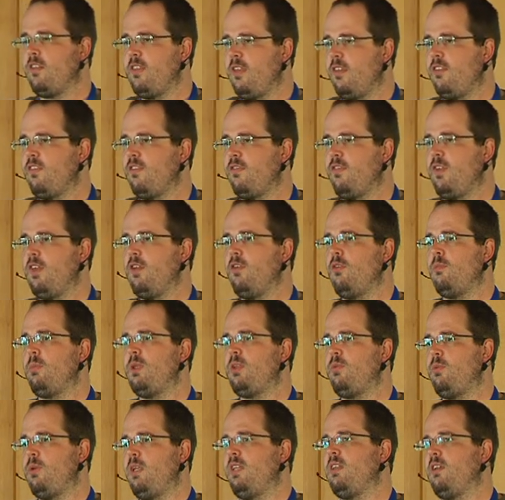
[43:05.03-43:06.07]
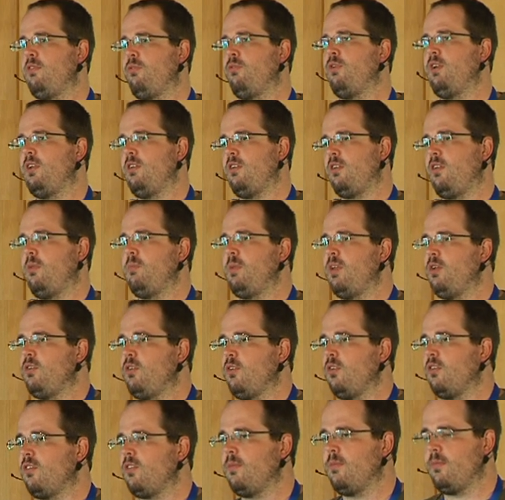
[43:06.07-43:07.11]
this view between different
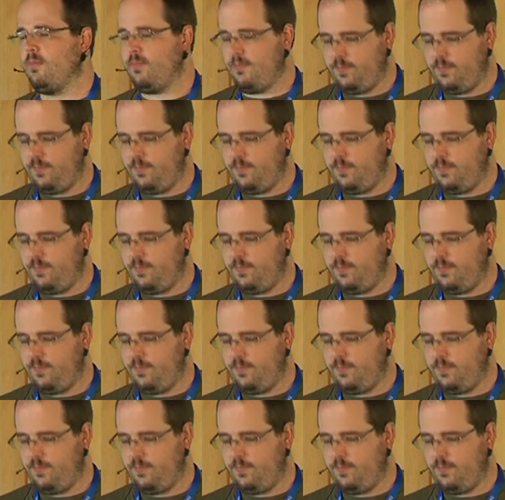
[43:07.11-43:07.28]
computers.